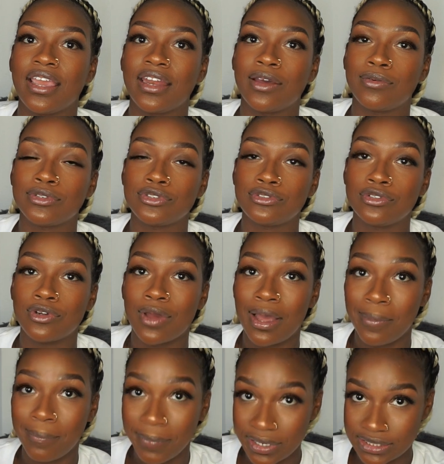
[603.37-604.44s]
and I want you to know
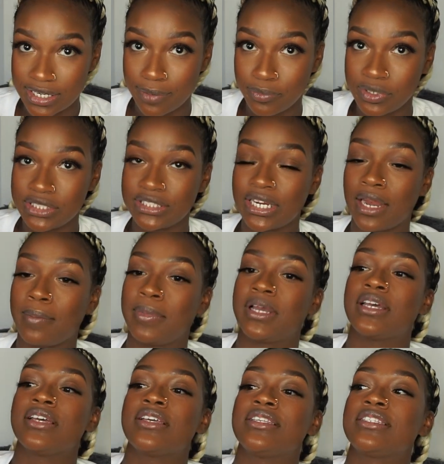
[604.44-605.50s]
how much I appreciate it,
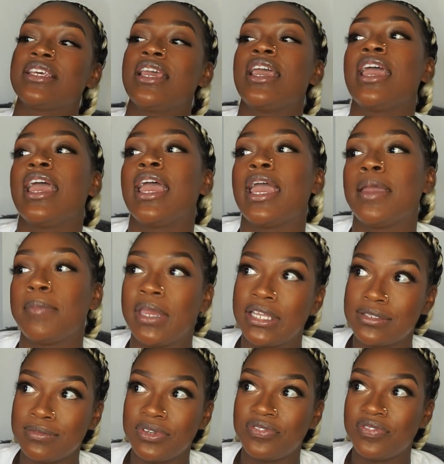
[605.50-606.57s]
because it
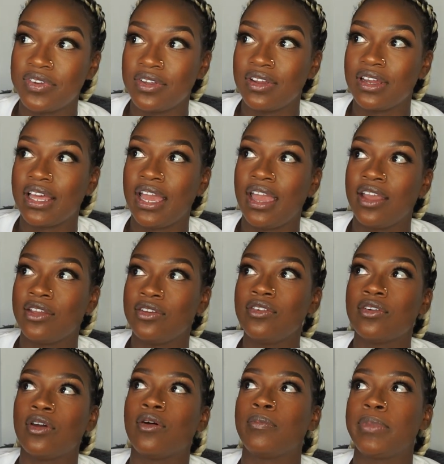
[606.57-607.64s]
makes me feel like, you
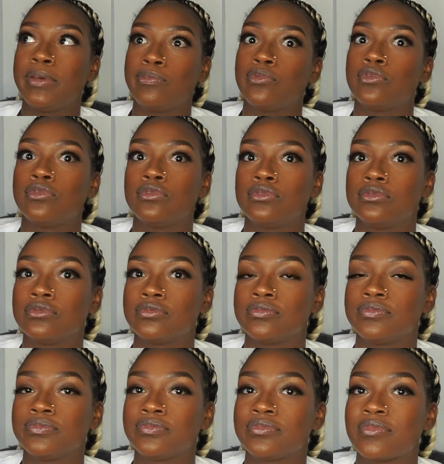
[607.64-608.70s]
know, people,
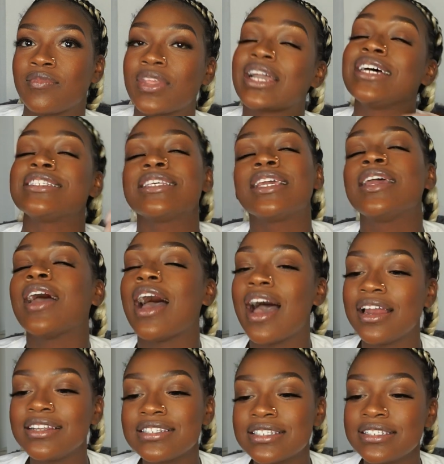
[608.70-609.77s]
because
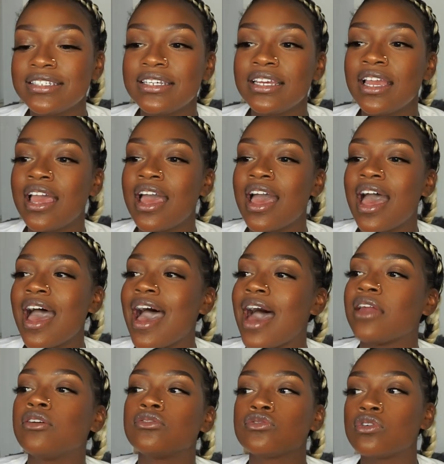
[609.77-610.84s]
honestly,
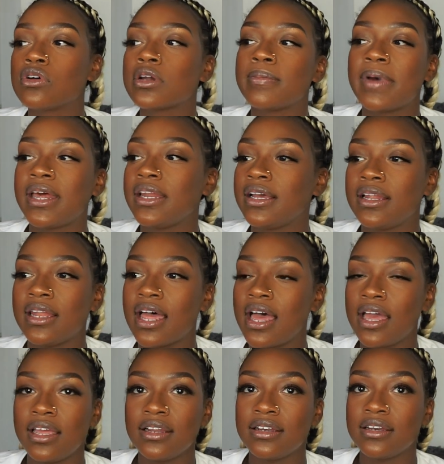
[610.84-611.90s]
I don't talk about it a
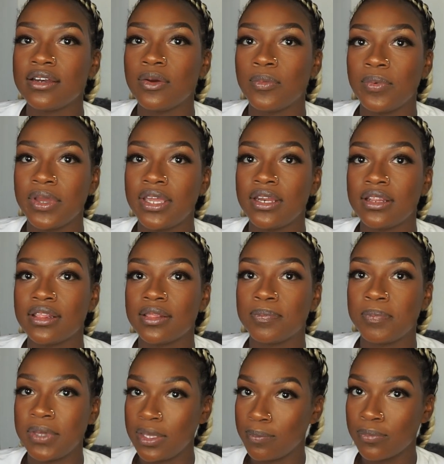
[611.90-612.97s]
lot with
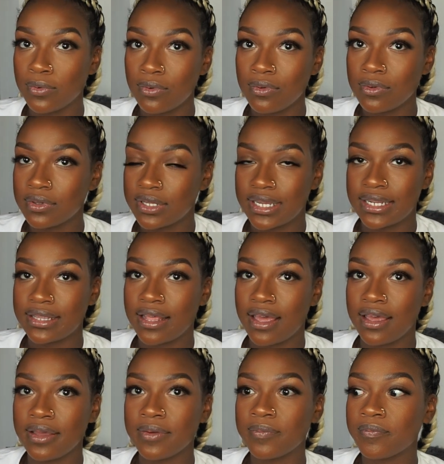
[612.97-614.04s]
people like
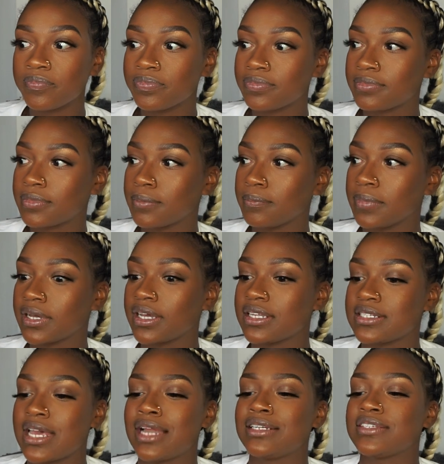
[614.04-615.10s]
that,
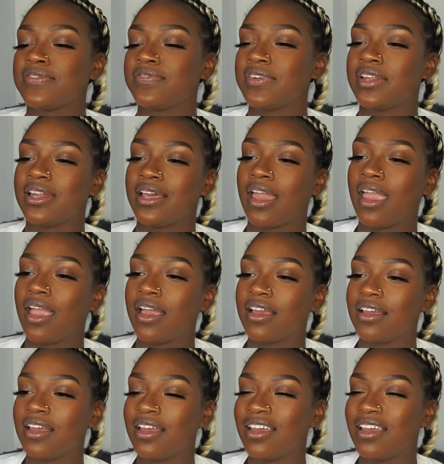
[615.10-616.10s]
because I just feel like,